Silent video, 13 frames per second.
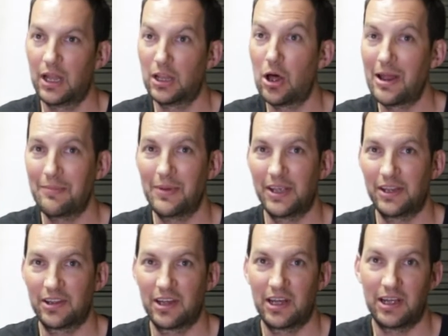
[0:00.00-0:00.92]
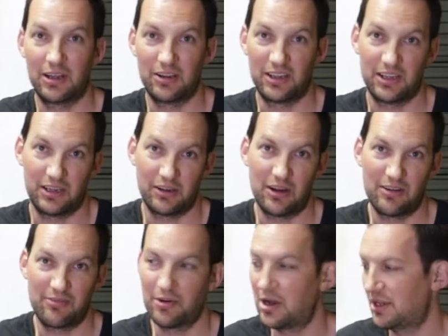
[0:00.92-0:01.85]
A light meter,
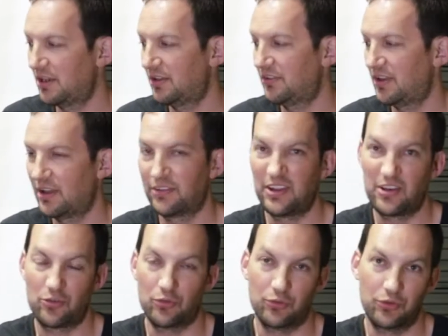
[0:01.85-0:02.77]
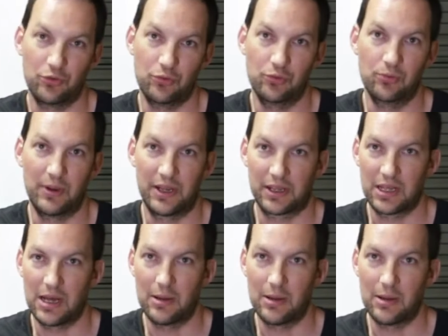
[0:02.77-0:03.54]
I find it's an essential tool when it